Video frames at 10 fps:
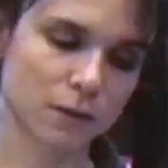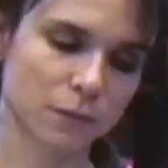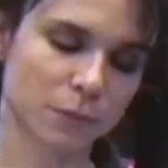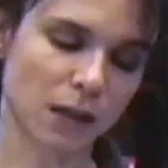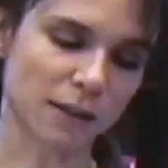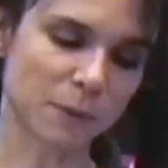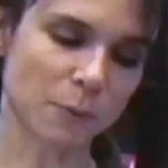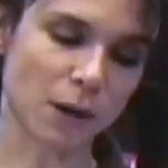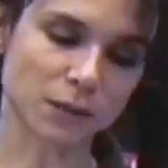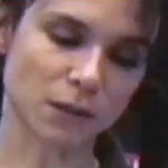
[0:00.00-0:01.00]
Penelope
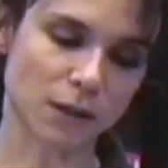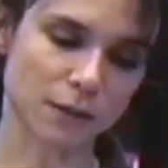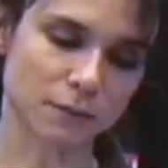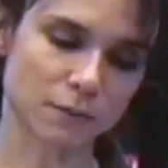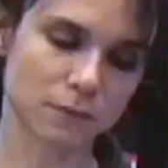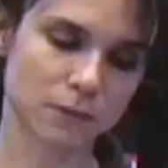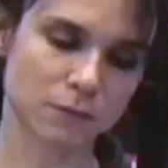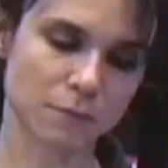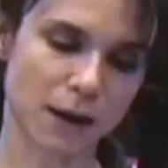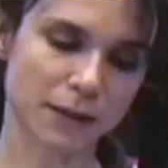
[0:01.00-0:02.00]
walked on,
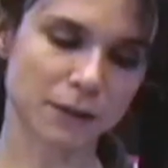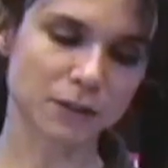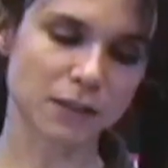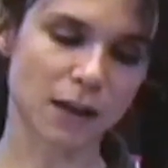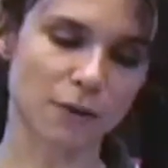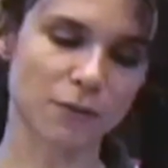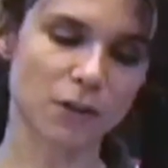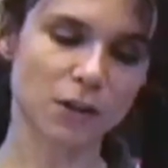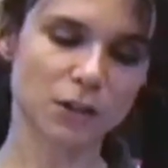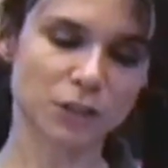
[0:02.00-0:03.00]
reminding herself
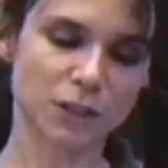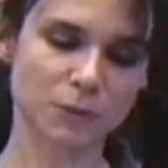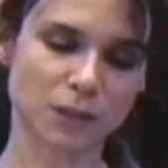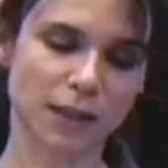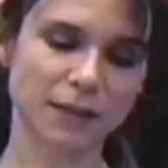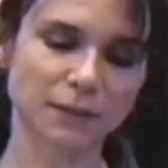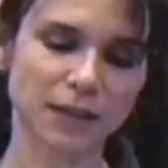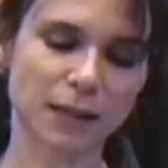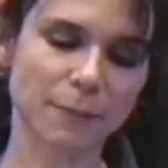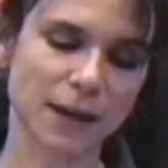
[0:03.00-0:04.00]
she was late
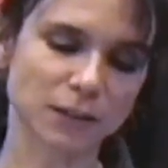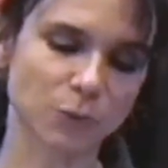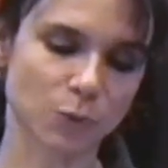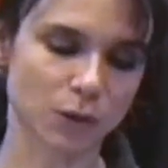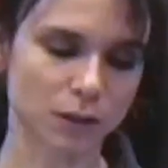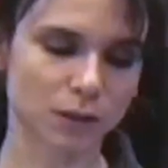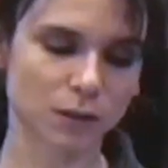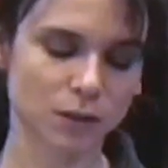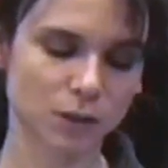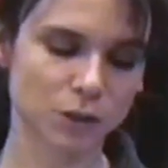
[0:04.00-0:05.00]
getting back to work.
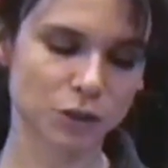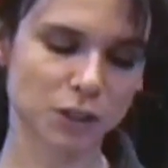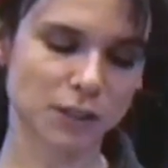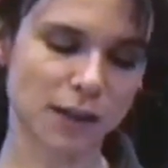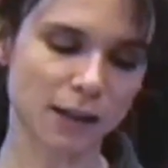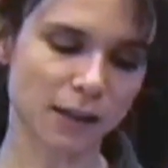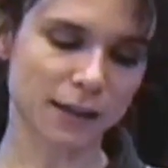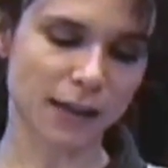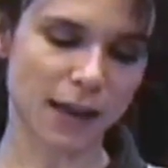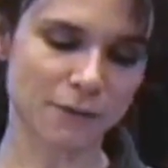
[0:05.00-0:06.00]
She did not like
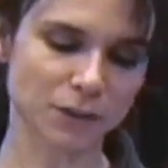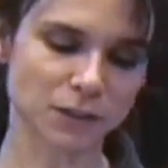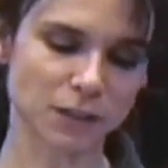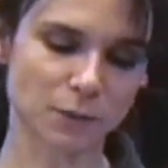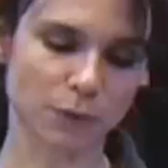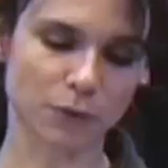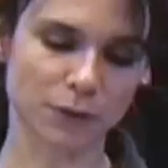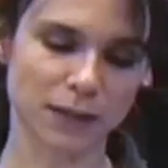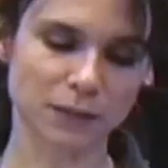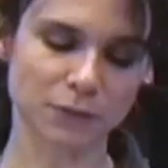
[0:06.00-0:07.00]
having to deal with her
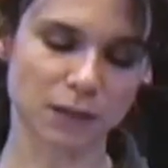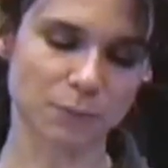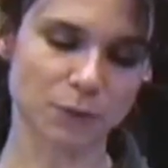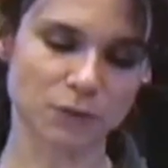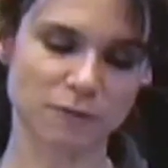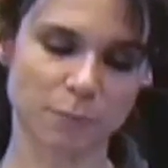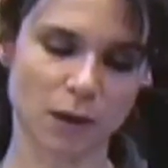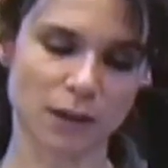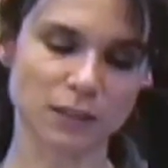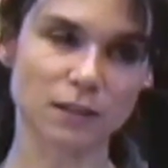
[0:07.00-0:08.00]
ignorant and abusive
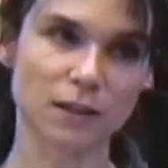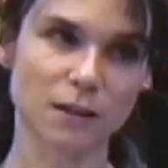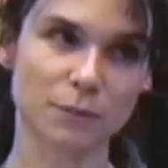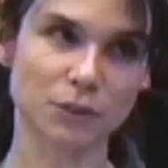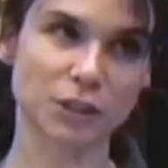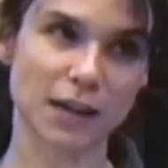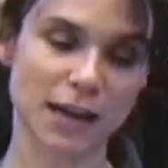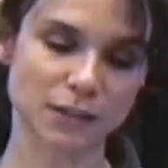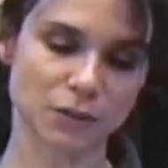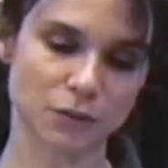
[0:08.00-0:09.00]
boss, but she
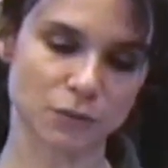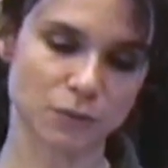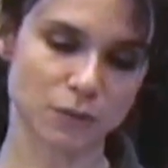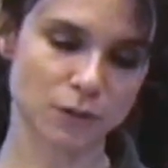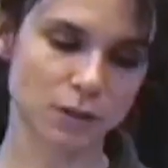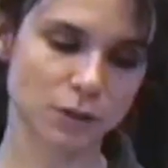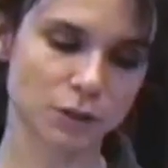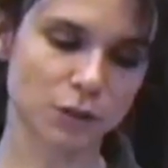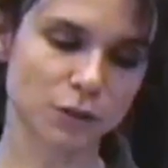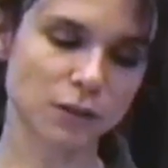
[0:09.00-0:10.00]
had to.
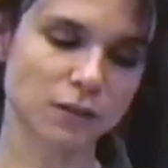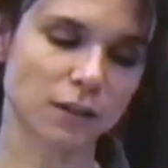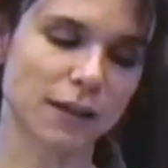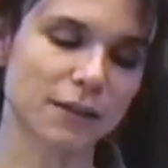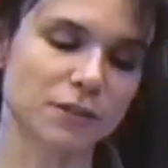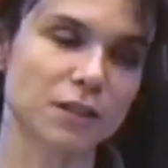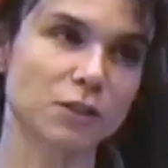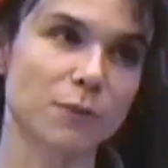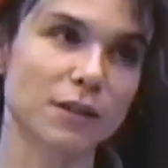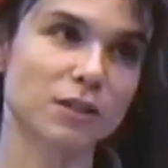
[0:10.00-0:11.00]
She couldn't delay her
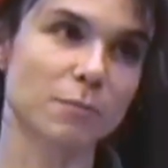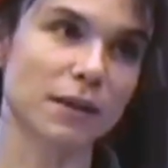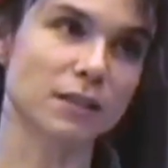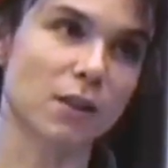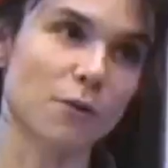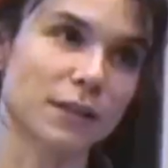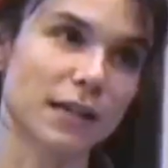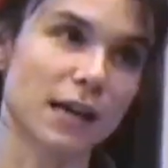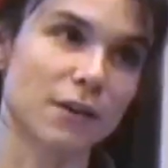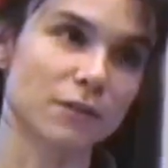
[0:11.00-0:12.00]
situation by slowing
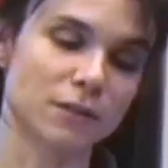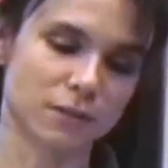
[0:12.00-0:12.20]
down.